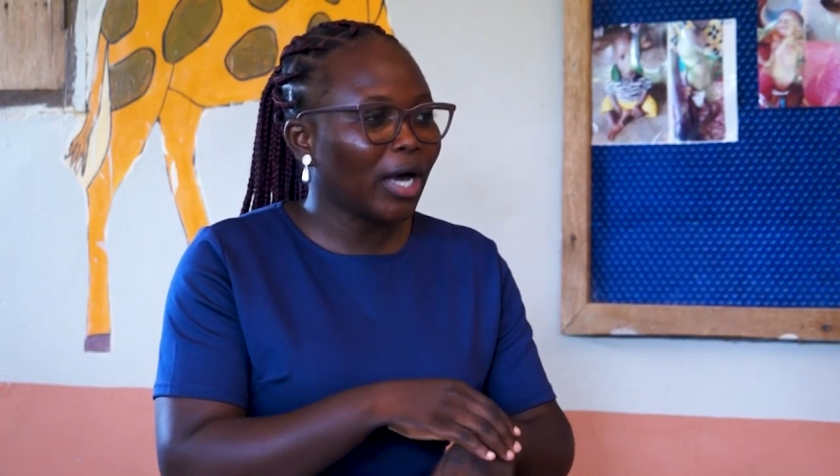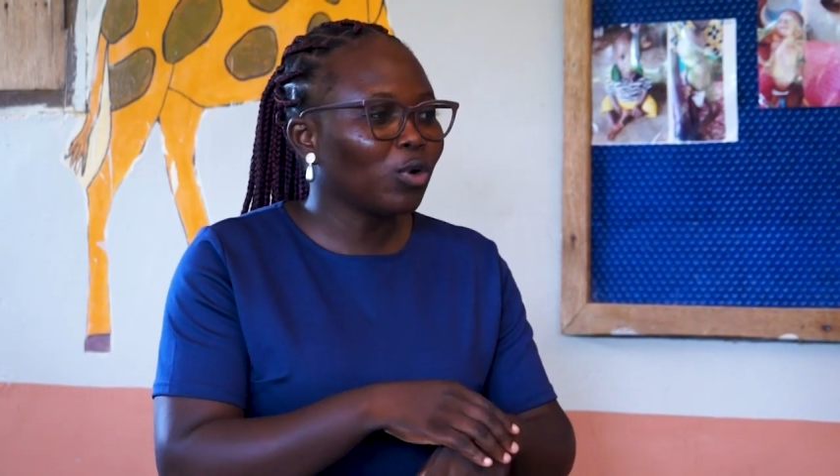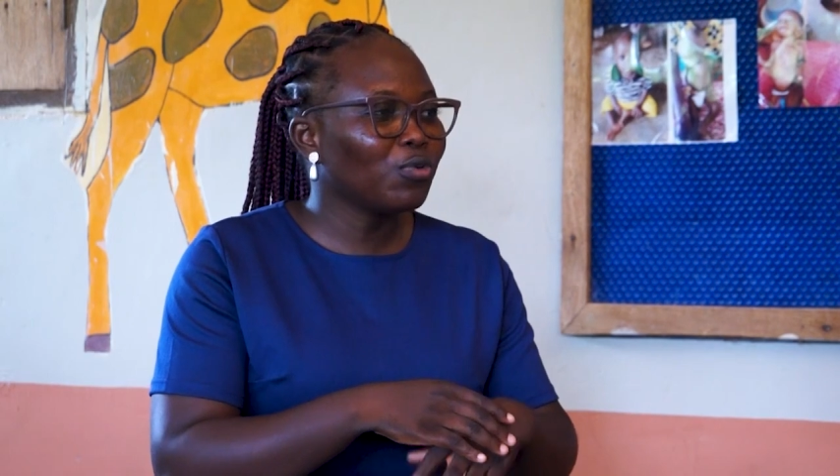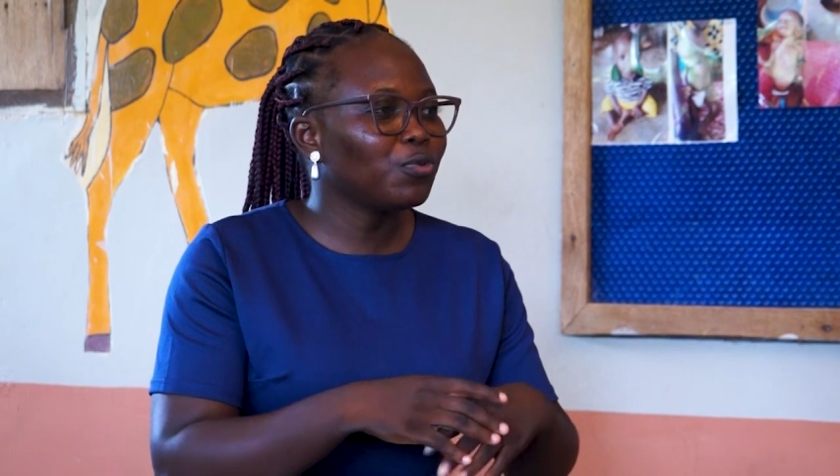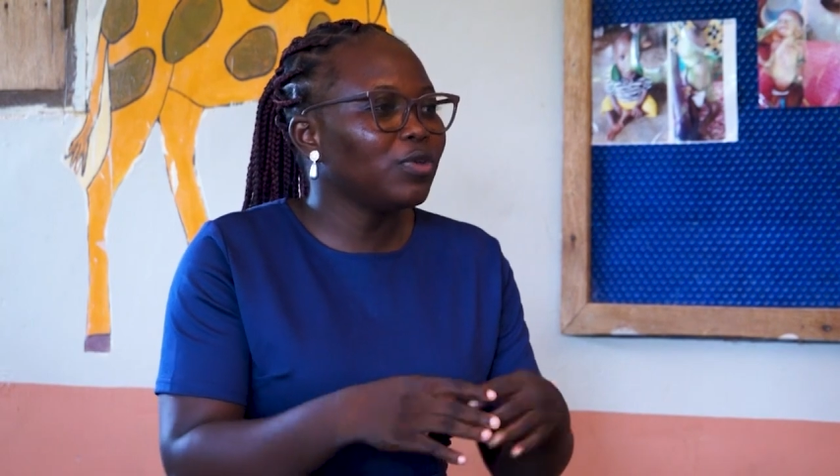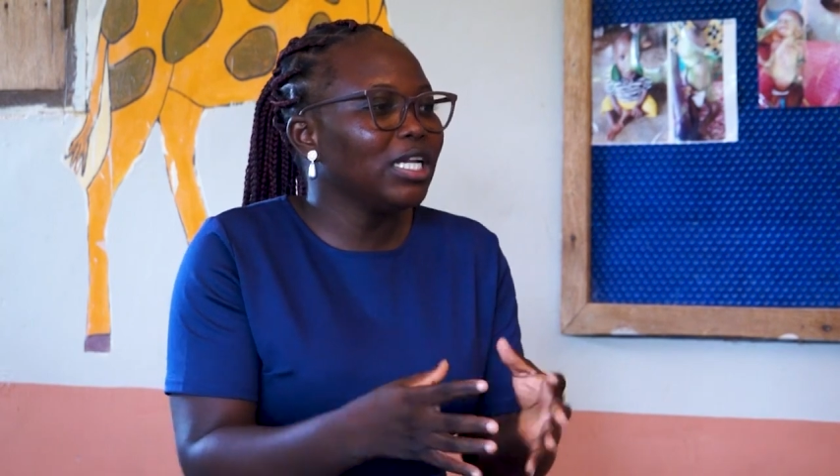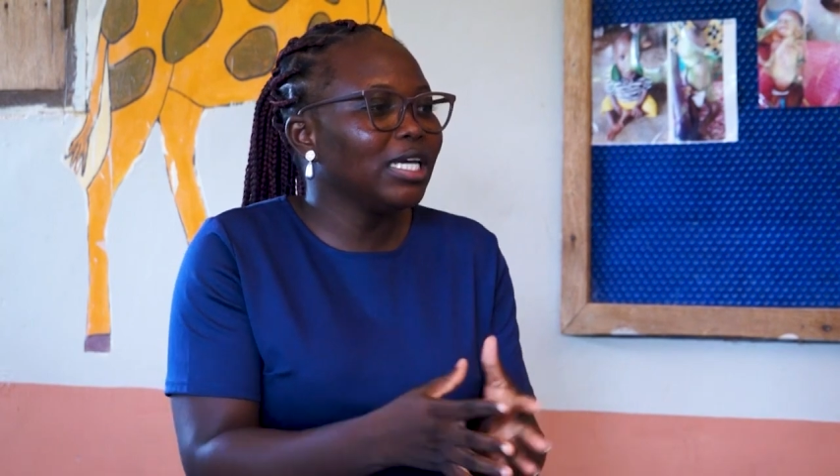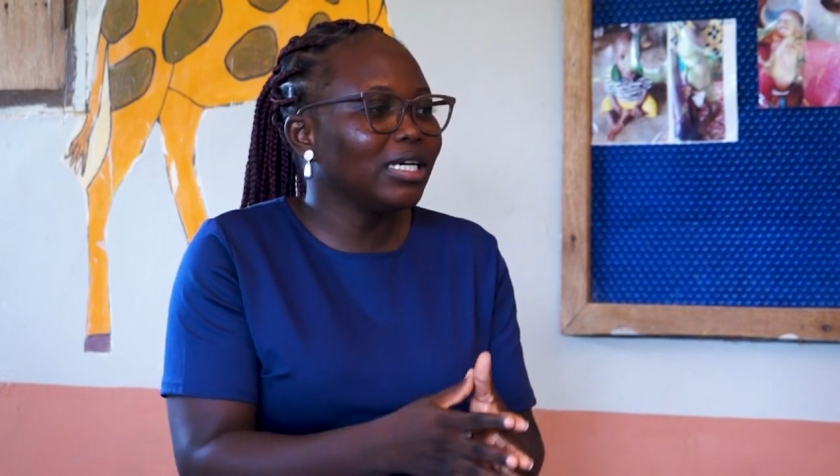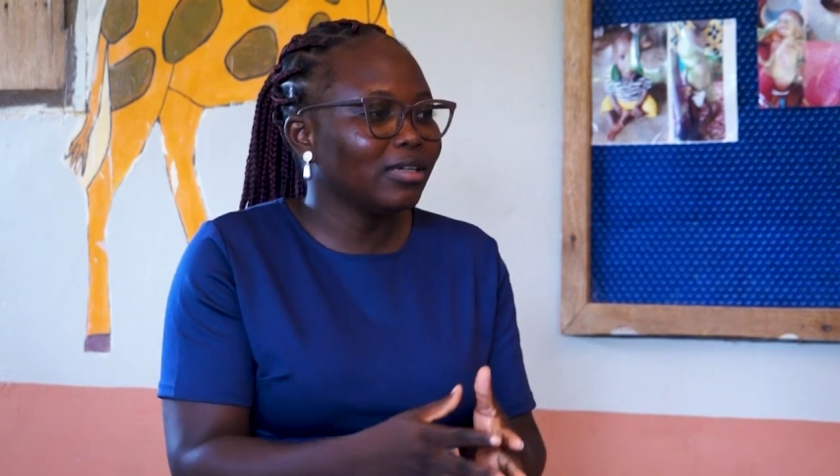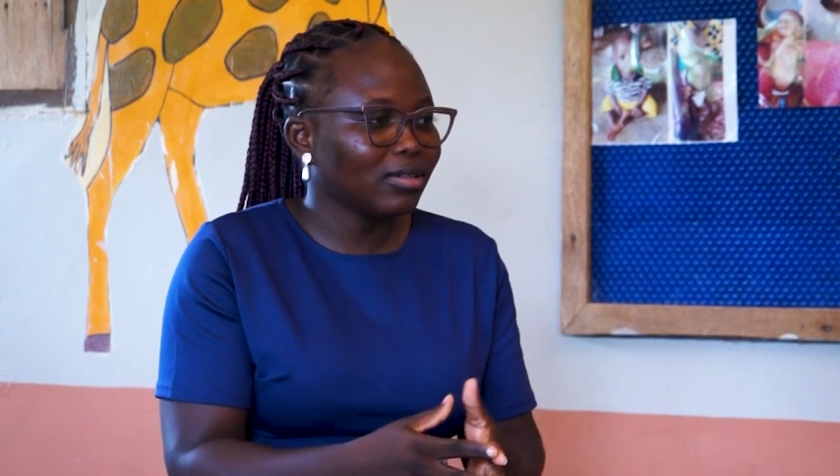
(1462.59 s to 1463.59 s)
are not
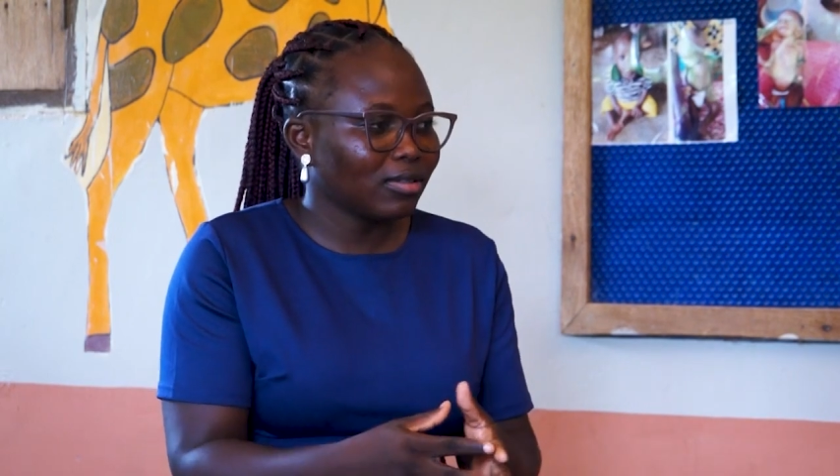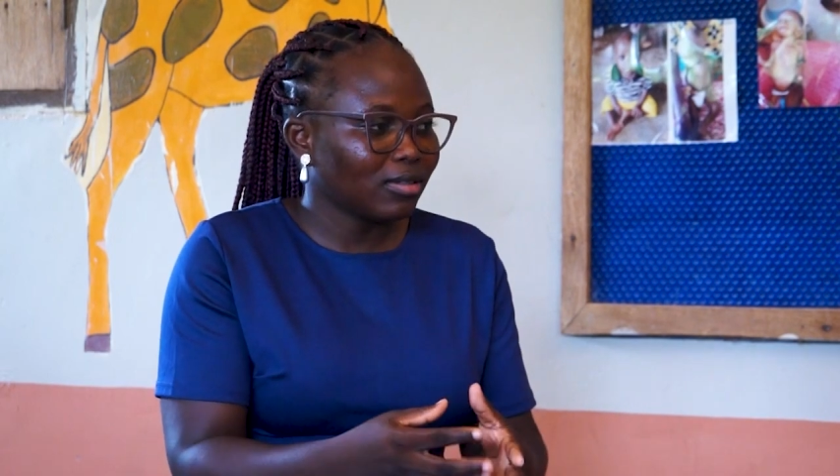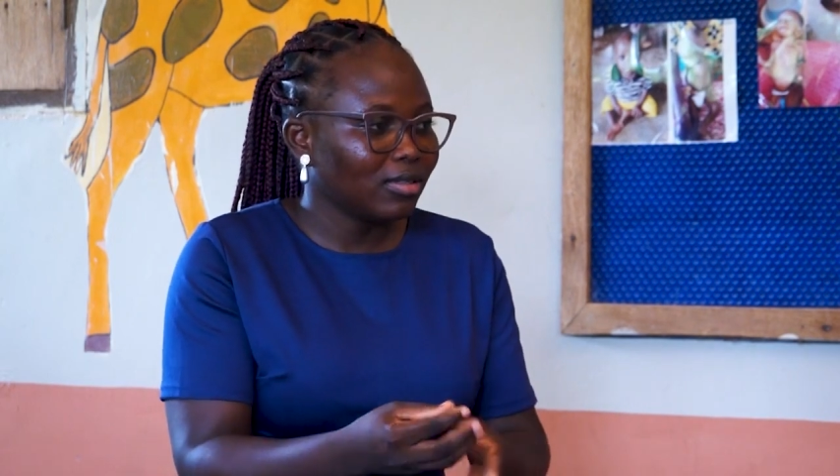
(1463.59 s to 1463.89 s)
feeling